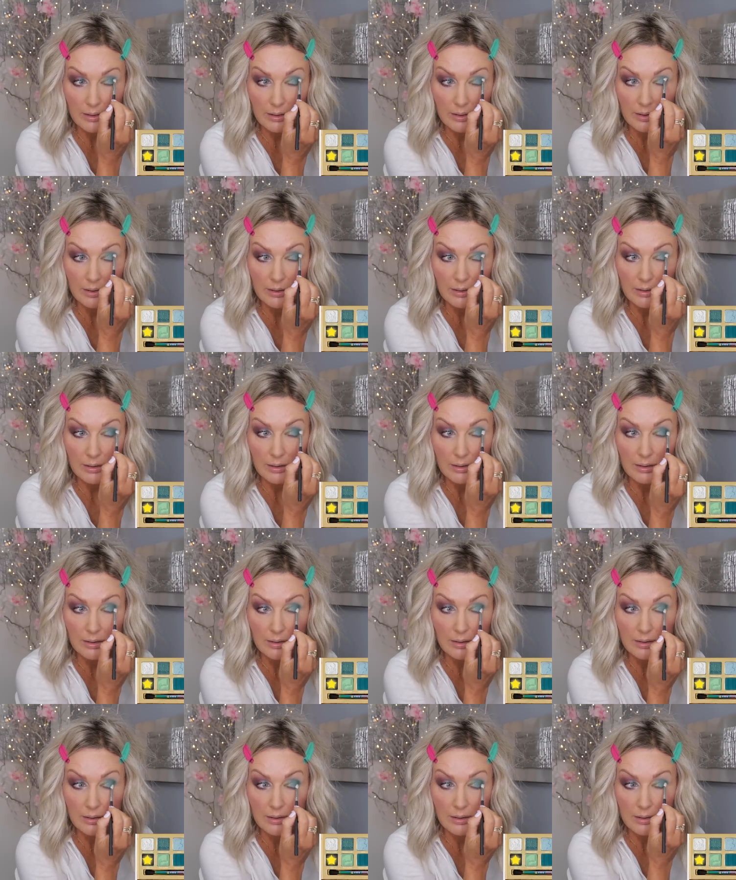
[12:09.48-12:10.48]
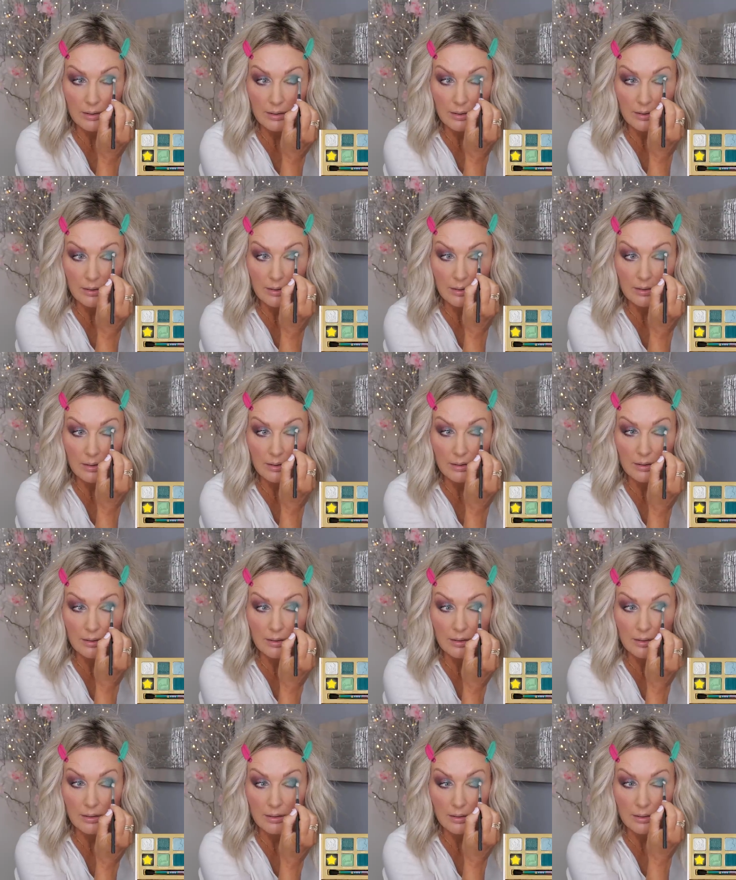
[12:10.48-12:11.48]

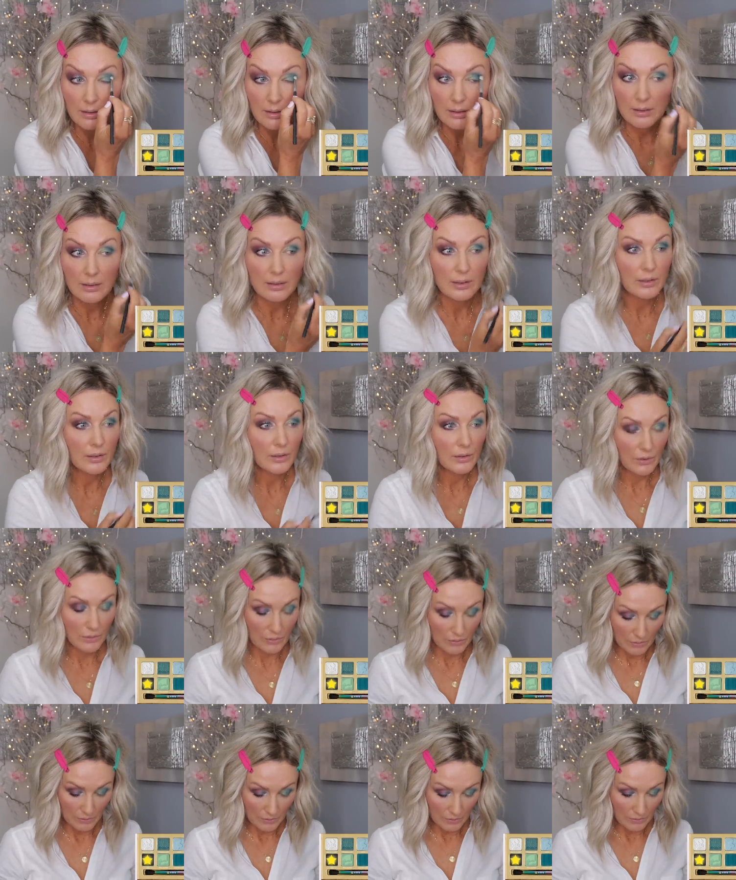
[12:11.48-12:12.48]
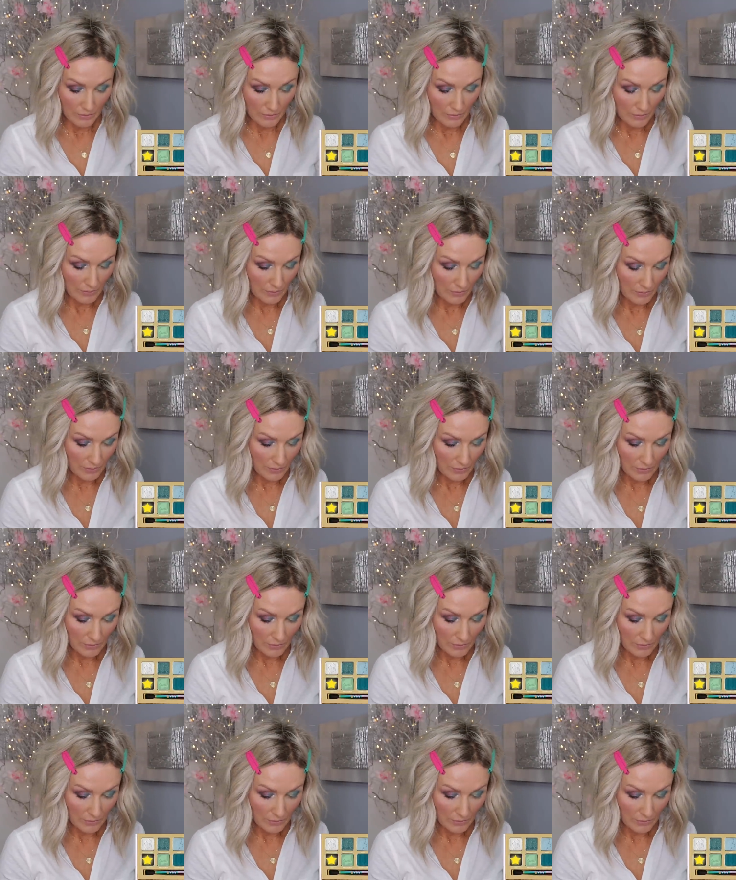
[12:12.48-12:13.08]
[no speech]